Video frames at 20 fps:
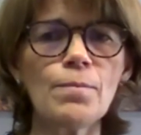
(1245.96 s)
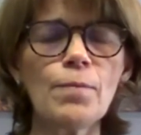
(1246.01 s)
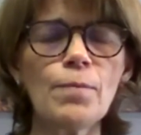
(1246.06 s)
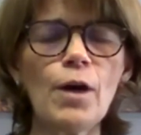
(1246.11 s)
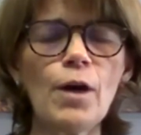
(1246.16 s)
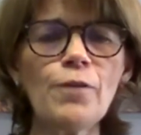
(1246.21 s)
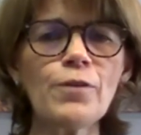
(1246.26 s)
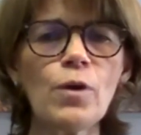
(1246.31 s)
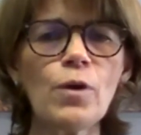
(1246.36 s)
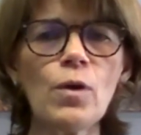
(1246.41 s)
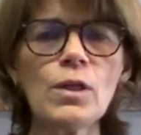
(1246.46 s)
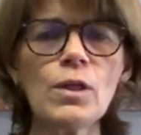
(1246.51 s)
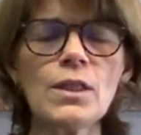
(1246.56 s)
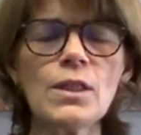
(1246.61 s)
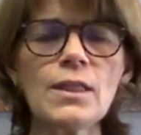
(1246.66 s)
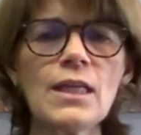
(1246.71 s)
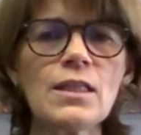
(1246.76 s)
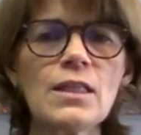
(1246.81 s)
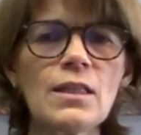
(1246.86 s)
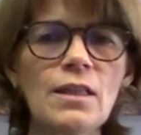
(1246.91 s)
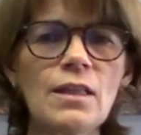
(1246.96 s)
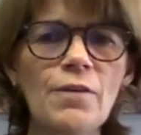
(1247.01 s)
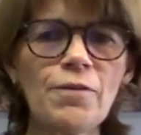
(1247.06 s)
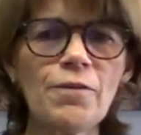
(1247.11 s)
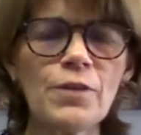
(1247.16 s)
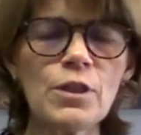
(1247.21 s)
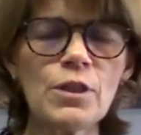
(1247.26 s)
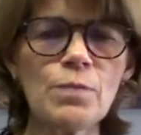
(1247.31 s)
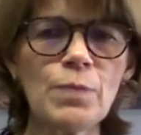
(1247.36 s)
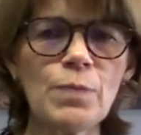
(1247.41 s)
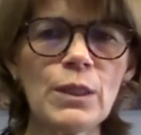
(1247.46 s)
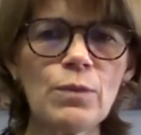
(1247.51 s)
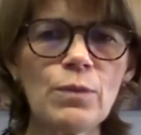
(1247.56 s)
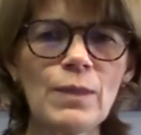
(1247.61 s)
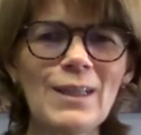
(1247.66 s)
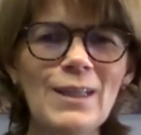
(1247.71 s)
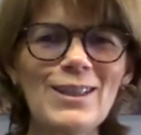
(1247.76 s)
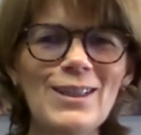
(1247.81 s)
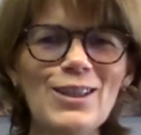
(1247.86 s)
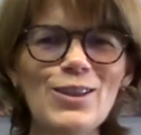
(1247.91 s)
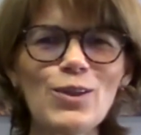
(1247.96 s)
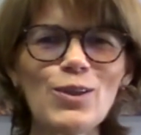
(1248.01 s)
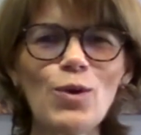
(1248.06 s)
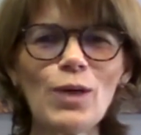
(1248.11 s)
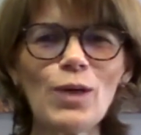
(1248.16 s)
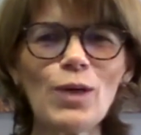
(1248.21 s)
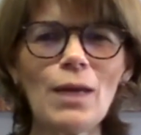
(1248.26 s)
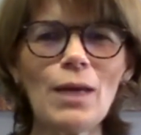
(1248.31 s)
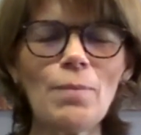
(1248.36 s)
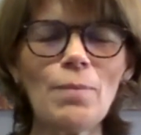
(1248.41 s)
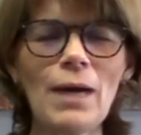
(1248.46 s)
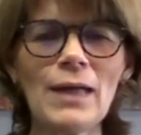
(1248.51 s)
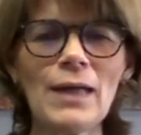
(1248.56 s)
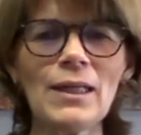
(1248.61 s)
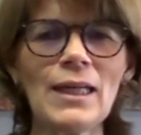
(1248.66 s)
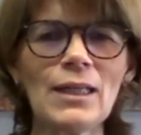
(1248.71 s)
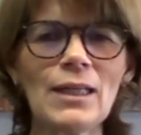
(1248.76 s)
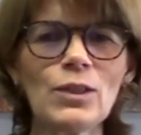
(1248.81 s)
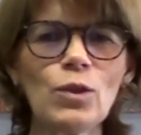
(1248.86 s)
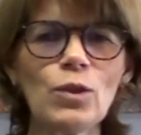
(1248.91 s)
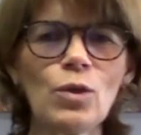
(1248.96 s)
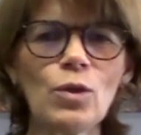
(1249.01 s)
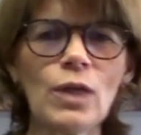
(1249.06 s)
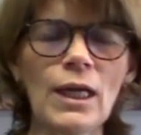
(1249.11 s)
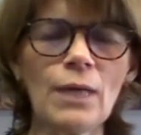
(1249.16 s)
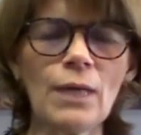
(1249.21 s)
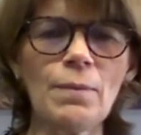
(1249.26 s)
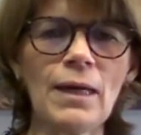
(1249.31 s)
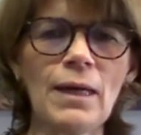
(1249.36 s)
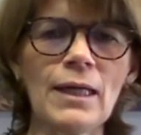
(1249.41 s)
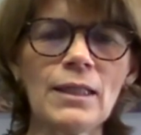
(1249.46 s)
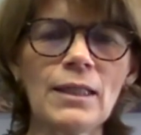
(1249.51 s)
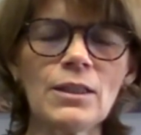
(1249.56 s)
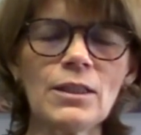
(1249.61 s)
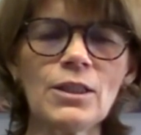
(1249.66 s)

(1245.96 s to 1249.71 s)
Of course, there's a difference between talking about it and talking about it.